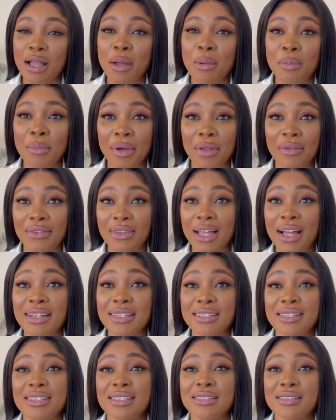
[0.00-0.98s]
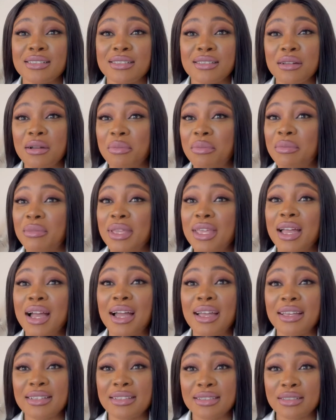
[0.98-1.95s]
But that didn't stop me.
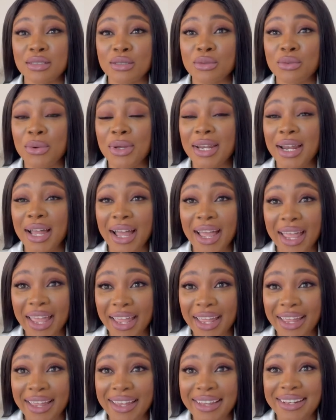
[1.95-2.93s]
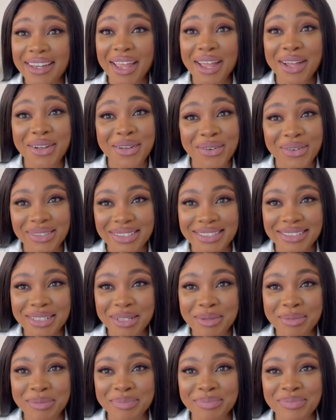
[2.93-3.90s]
I still went ahead and got
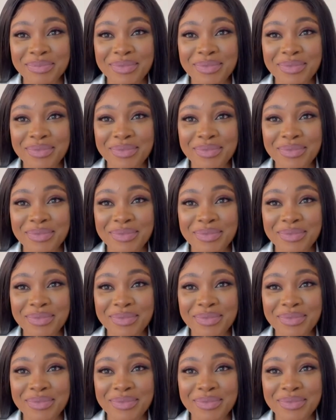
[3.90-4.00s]
them,